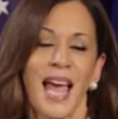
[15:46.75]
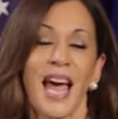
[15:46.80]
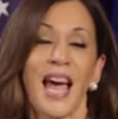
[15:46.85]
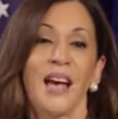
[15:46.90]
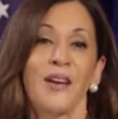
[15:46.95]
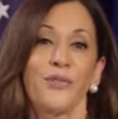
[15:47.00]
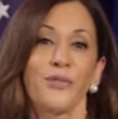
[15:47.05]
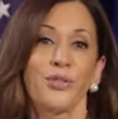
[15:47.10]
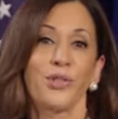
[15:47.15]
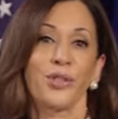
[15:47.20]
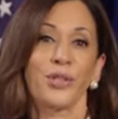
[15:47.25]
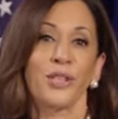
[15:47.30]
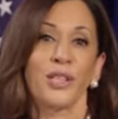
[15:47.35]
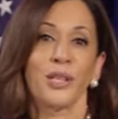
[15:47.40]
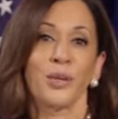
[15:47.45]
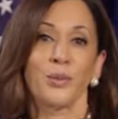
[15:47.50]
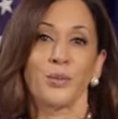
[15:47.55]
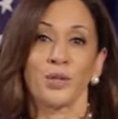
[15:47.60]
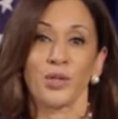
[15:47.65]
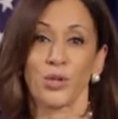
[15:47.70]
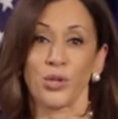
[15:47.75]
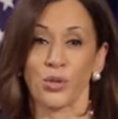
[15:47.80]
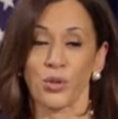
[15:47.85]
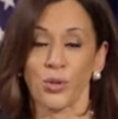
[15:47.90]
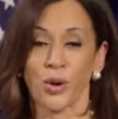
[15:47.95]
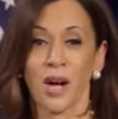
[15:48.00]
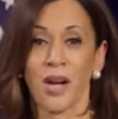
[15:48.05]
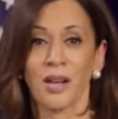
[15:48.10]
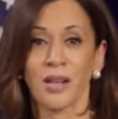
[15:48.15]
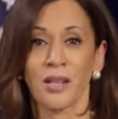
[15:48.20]
After it was
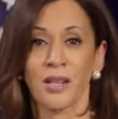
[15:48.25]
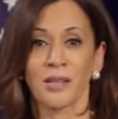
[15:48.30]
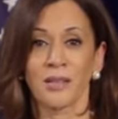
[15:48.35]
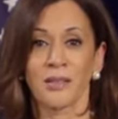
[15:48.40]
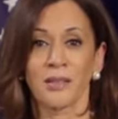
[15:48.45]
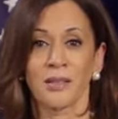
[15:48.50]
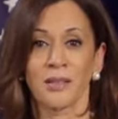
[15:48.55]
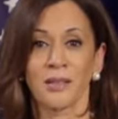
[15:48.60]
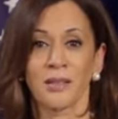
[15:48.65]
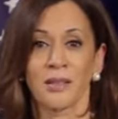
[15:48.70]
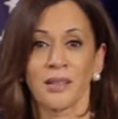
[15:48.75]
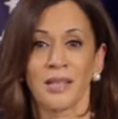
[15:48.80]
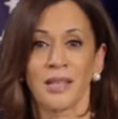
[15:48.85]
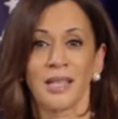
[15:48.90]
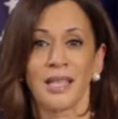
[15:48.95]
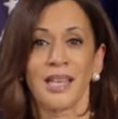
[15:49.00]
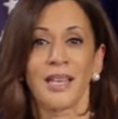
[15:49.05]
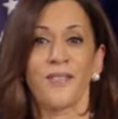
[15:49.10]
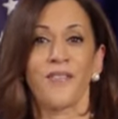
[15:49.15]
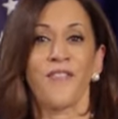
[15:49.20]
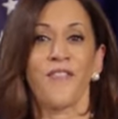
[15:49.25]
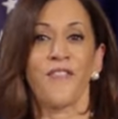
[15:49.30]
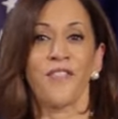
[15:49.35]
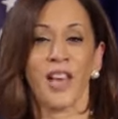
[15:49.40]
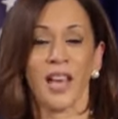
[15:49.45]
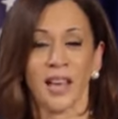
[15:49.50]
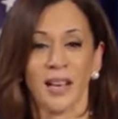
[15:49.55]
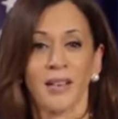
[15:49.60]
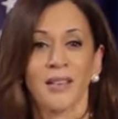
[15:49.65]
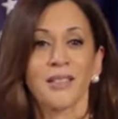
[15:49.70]
struck, he
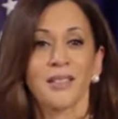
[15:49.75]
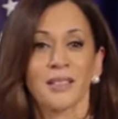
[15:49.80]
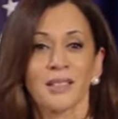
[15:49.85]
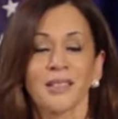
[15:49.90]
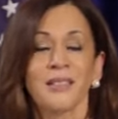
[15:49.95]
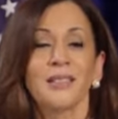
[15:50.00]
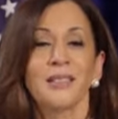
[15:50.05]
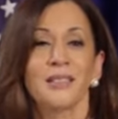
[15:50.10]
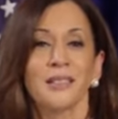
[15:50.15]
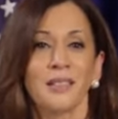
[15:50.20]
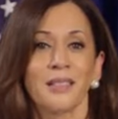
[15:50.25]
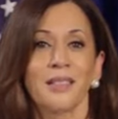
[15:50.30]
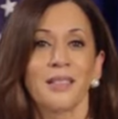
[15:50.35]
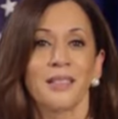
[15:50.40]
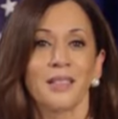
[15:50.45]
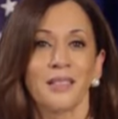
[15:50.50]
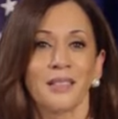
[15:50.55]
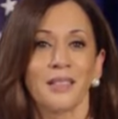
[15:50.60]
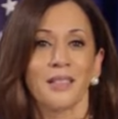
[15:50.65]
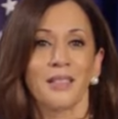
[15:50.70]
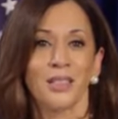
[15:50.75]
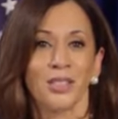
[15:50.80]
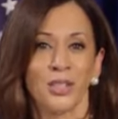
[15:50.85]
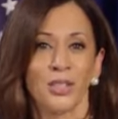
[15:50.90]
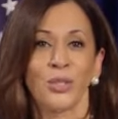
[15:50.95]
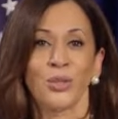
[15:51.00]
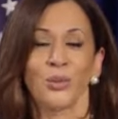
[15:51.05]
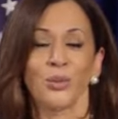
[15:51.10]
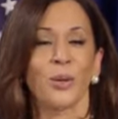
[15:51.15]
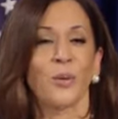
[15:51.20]
failed
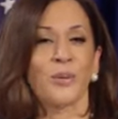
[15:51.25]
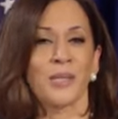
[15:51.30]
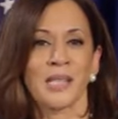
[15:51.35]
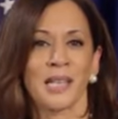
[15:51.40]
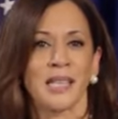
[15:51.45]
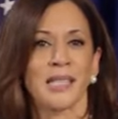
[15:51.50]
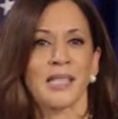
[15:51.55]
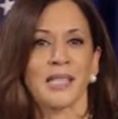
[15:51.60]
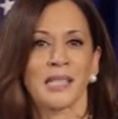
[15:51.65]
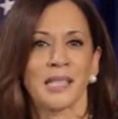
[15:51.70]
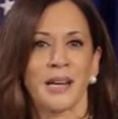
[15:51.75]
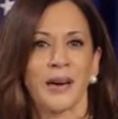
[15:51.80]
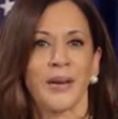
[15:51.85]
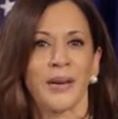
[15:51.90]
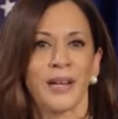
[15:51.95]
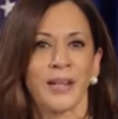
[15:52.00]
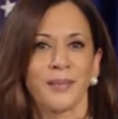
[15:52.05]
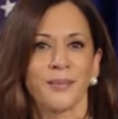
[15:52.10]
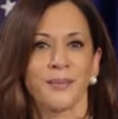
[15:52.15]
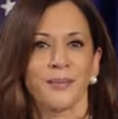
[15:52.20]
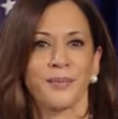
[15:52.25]
to do what was necessary.